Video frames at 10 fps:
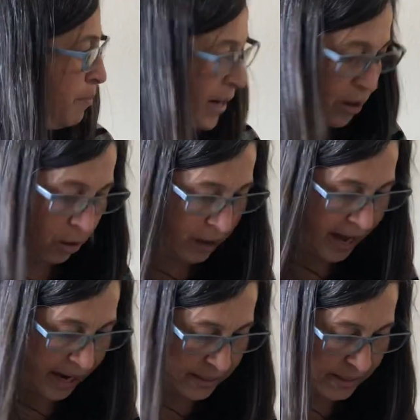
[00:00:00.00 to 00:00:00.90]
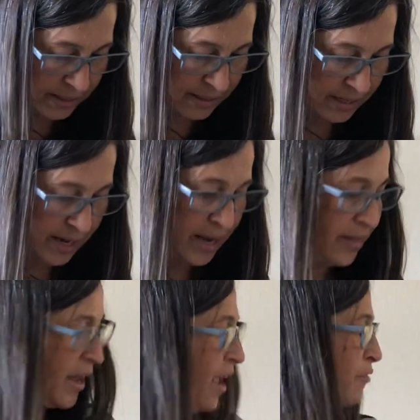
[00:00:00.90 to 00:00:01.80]
barrel cactus.
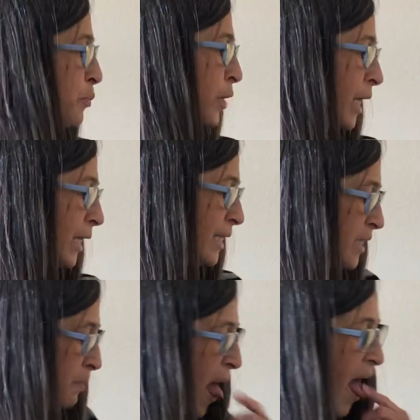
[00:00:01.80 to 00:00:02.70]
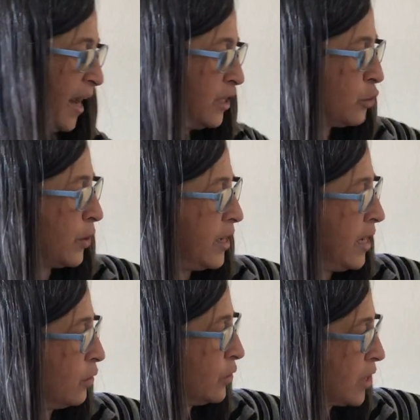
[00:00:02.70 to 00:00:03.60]
They have prickly spines or
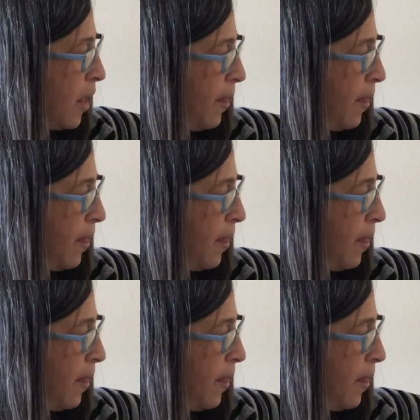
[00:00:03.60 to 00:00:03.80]
needles on